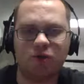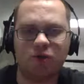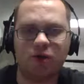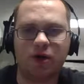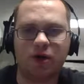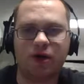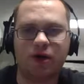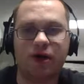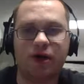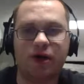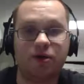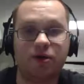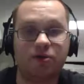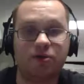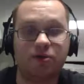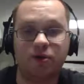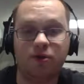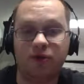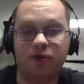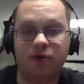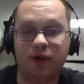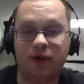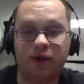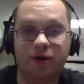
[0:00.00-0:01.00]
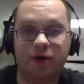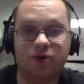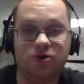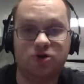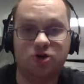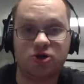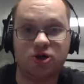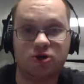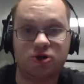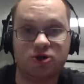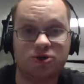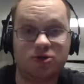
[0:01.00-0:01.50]
we're not going to throw Clayton
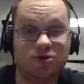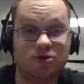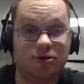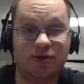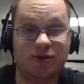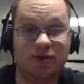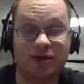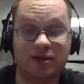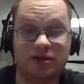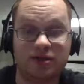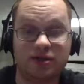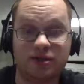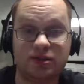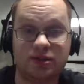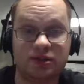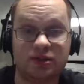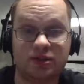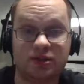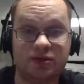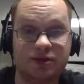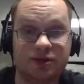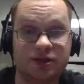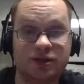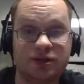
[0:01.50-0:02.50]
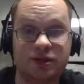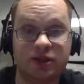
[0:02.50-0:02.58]
Kershaw in short rest in this series,